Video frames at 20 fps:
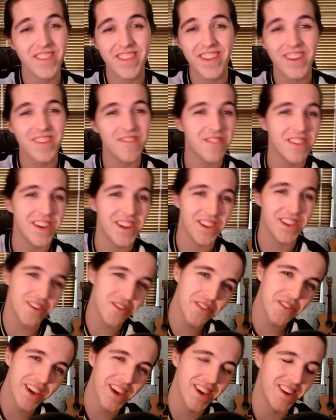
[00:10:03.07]
get ready.
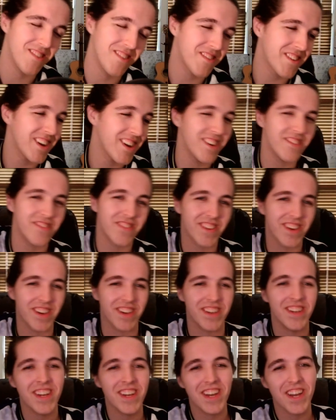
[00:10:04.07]

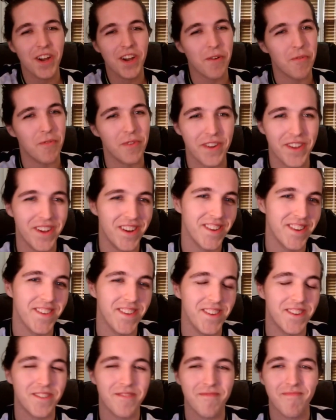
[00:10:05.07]
Okay. We're done
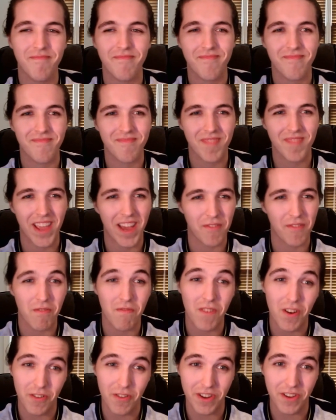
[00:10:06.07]
here. Have a
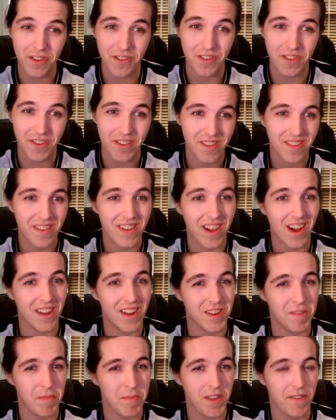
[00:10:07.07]
very good
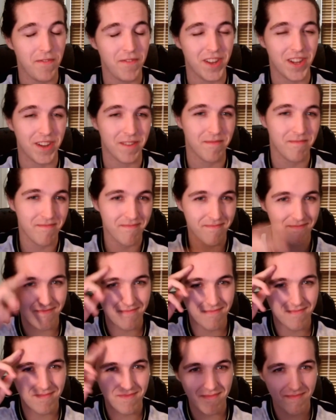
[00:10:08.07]
Tottenham evening.
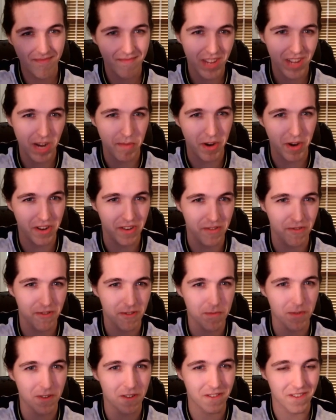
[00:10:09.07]
Come on, you
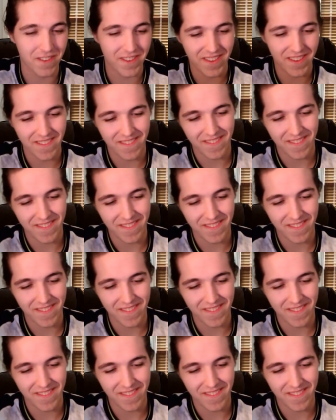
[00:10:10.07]
Spurs.